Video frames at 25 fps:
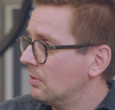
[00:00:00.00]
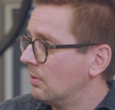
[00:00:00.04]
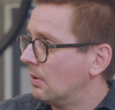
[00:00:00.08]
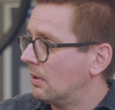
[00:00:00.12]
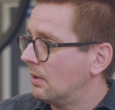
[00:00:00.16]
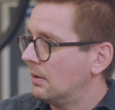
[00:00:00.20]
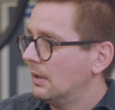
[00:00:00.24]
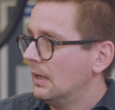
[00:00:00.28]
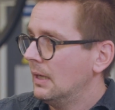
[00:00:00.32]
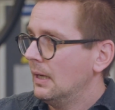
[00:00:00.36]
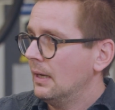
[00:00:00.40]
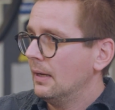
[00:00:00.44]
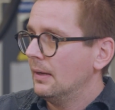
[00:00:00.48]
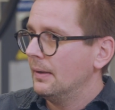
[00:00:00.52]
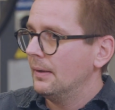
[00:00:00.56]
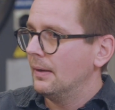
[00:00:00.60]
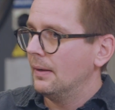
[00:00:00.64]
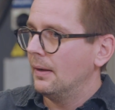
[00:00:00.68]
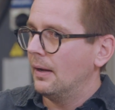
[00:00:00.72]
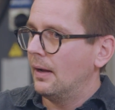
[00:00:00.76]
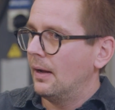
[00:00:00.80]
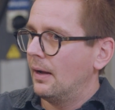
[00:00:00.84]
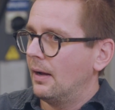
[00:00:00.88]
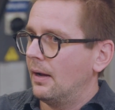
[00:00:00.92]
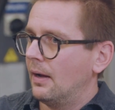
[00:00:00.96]
who
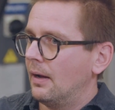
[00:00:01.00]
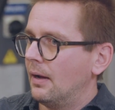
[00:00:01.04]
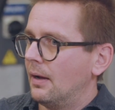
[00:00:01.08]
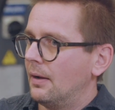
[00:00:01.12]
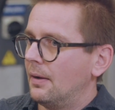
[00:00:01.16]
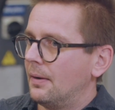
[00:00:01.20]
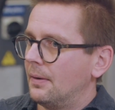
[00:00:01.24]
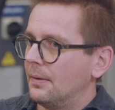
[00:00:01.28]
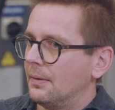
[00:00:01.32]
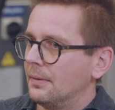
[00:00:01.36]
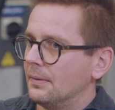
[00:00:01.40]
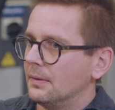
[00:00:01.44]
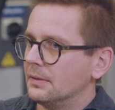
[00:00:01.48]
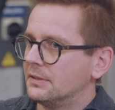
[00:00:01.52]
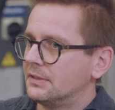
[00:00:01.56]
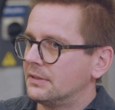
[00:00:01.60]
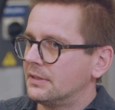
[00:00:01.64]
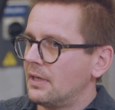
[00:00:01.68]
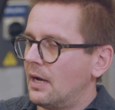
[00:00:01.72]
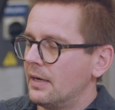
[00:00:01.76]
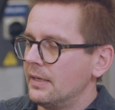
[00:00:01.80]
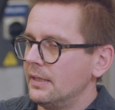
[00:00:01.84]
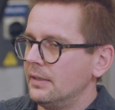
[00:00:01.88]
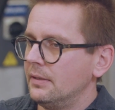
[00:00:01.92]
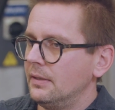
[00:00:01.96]
are
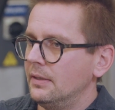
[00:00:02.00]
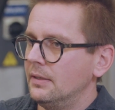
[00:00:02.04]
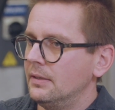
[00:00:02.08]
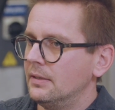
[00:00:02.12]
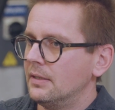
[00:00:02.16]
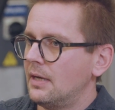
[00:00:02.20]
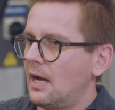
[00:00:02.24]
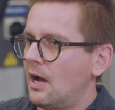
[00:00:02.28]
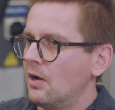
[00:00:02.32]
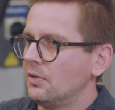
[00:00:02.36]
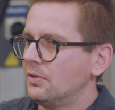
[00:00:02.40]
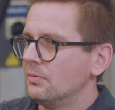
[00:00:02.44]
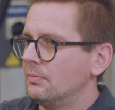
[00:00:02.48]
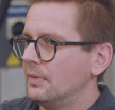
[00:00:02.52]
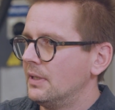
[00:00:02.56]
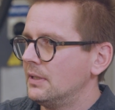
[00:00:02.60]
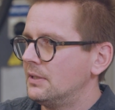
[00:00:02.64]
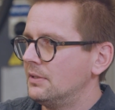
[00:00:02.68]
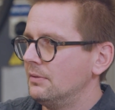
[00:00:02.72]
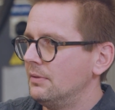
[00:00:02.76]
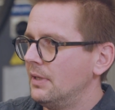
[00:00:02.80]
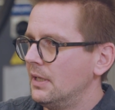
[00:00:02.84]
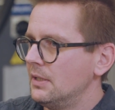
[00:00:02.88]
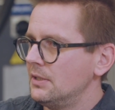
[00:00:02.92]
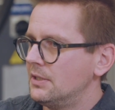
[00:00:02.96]
studying in the
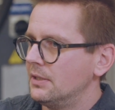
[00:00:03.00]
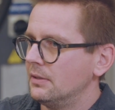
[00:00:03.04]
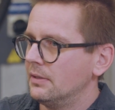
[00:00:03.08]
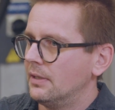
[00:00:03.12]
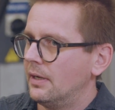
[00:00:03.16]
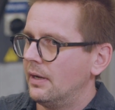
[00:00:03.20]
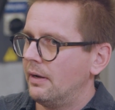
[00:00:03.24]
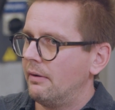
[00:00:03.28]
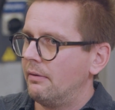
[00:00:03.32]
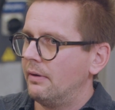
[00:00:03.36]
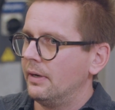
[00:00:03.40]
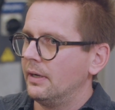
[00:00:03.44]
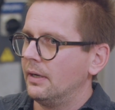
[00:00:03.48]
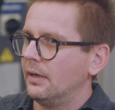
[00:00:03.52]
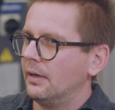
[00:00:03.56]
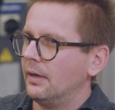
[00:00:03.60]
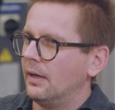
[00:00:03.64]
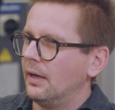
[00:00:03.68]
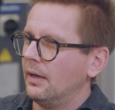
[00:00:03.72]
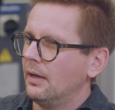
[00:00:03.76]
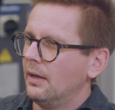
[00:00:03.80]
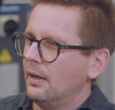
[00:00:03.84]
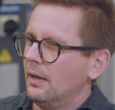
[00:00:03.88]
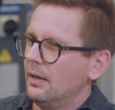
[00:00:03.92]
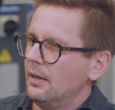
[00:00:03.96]
automation
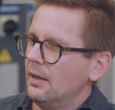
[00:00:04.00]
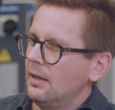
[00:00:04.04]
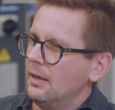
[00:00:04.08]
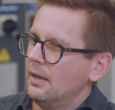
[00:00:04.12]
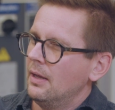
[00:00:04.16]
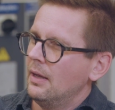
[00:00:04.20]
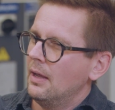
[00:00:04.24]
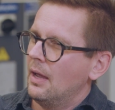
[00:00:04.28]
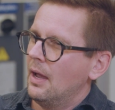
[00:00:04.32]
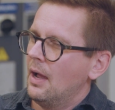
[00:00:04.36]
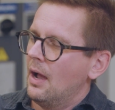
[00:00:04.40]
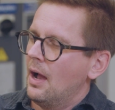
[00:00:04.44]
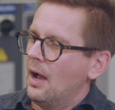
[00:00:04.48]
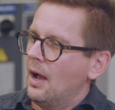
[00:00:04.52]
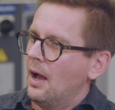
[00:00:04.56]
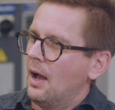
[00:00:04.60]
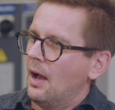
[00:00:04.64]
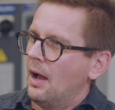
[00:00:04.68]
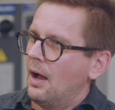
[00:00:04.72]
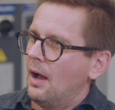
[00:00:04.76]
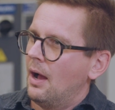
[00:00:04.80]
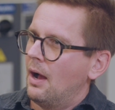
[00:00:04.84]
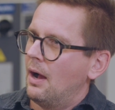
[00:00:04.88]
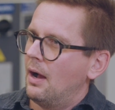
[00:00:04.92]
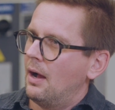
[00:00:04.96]
engineering,
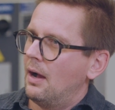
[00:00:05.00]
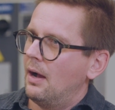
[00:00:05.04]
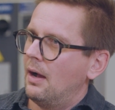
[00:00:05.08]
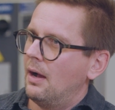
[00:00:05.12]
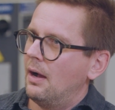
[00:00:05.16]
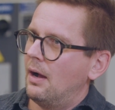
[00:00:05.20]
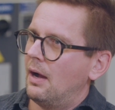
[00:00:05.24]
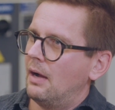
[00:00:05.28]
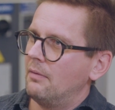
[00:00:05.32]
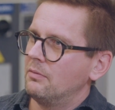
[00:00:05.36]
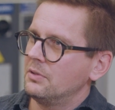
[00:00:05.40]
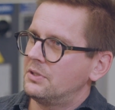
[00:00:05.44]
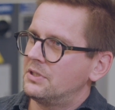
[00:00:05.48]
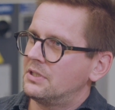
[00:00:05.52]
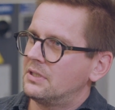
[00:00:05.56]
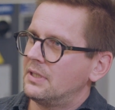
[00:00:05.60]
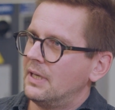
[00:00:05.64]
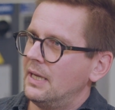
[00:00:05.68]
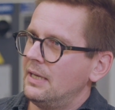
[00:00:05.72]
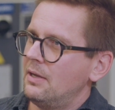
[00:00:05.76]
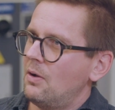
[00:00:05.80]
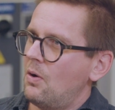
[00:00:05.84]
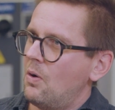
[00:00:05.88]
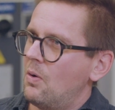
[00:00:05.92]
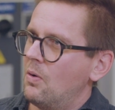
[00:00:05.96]
I would
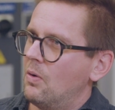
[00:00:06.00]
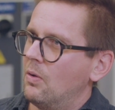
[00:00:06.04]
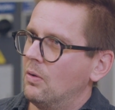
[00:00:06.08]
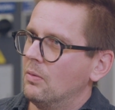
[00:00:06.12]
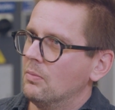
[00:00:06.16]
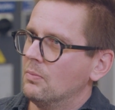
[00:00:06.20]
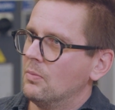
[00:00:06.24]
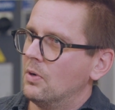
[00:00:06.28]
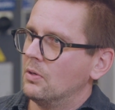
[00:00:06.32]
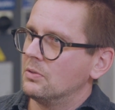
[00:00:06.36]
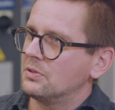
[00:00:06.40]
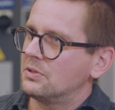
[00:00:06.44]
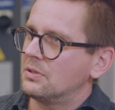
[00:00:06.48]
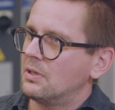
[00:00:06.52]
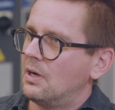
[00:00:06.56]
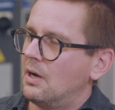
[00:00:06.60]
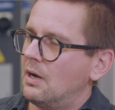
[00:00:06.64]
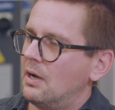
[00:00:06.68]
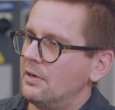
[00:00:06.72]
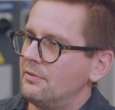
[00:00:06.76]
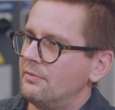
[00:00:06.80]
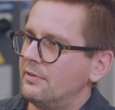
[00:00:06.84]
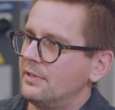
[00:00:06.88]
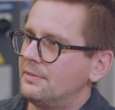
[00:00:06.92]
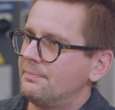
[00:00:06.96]
say almost
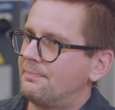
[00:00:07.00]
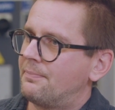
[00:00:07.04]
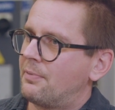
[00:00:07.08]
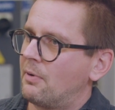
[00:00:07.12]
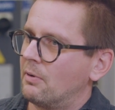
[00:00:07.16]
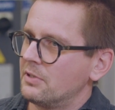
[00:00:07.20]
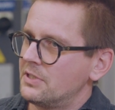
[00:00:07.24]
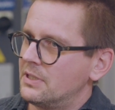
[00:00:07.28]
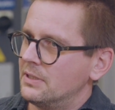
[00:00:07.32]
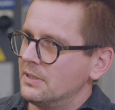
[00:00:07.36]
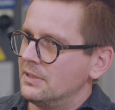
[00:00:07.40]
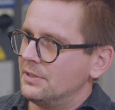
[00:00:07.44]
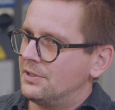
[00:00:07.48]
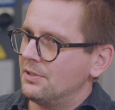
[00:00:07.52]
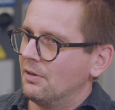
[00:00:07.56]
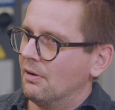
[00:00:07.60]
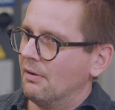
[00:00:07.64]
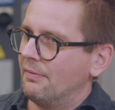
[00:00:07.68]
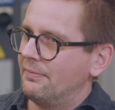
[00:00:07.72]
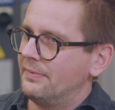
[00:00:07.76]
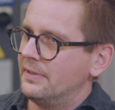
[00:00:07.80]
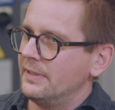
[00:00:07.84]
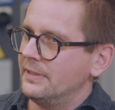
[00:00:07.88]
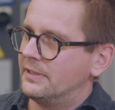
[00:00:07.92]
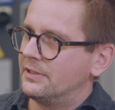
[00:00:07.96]
100%
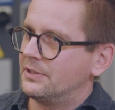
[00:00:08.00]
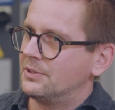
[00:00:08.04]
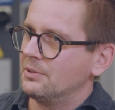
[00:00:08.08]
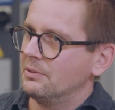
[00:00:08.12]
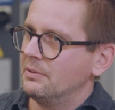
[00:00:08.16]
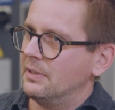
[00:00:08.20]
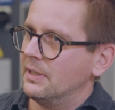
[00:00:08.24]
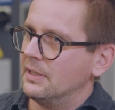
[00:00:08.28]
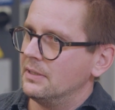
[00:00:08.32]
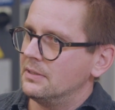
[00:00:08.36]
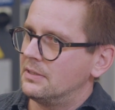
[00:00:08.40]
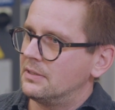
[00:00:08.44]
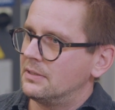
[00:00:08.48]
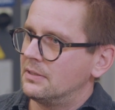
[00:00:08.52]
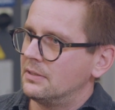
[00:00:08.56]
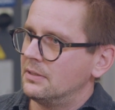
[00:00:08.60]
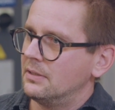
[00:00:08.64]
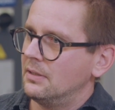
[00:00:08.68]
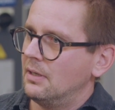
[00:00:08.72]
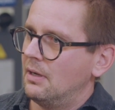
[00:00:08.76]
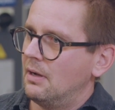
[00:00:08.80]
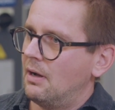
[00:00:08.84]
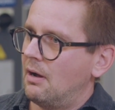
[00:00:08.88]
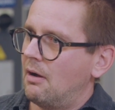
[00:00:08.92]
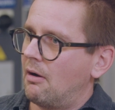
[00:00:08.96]
of these
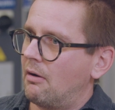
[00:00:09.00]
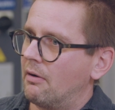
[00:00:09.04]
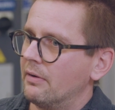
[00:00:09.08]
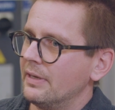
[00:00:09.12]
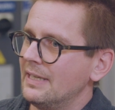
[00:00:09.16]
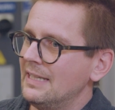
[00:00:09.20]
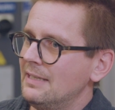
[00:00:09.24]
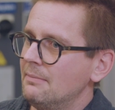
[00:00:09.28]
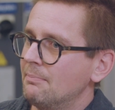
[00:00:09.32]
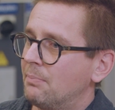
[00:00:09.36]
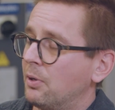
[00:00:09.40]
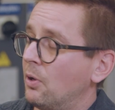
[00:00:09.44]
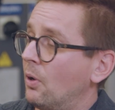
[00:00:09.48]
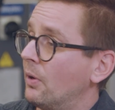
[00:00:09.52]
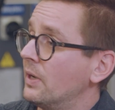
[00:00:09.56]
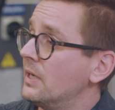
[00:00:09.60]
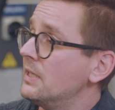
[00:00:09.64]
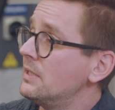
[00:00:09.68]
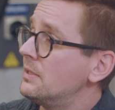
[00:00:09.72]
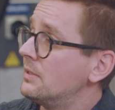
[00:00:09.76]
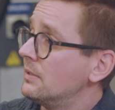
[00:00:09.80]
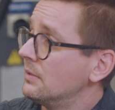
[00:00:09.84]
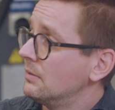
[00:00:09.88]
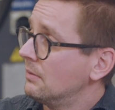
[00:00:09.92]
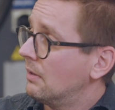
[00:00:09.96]
students are
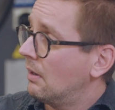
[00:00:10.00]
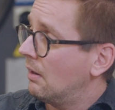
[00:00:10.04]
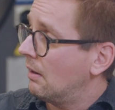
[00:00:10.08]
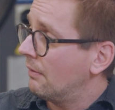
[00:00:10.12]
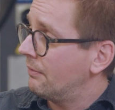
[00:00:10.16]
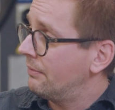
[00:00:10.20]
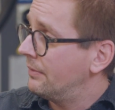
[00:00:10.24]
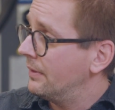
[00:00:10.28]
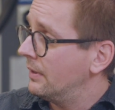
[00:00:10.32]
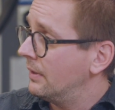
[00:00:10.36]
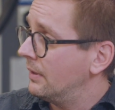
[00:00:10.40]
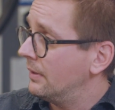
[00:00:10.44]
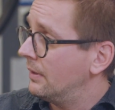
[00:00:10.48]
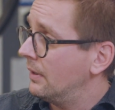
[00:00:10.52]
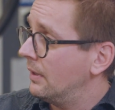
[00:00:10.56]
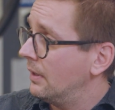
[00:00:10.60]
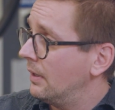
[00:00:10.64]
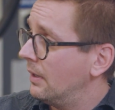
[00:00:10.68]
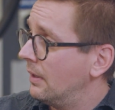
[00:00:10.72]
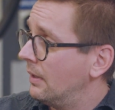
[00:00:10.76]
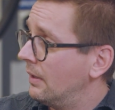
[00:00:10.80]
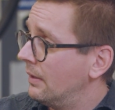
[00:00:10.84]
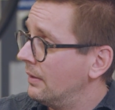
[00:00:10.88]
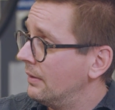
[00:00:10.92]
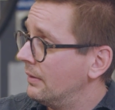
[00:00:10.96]
employed after
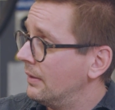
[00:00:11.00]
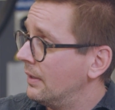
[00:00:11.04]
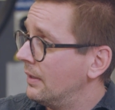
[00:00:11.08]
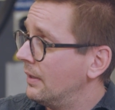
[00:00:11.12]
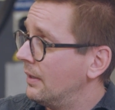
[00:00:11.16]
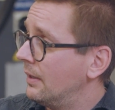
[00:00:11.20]
the